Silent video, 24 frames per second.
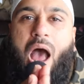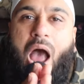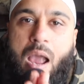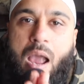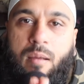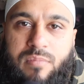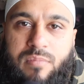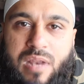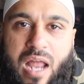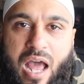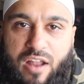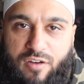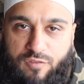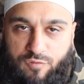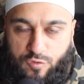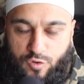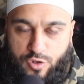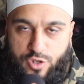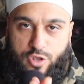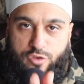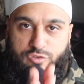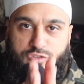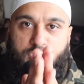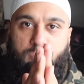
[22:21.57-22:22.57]
I'm not for
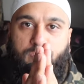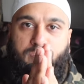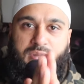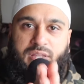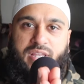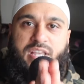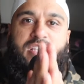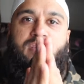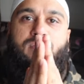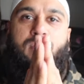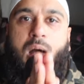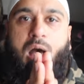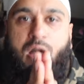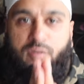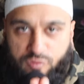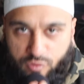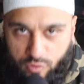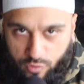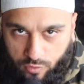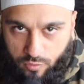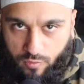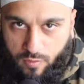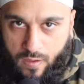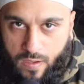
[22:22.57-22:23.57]
you. So please,
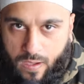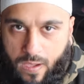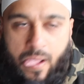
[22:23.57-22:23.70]
mafkoro,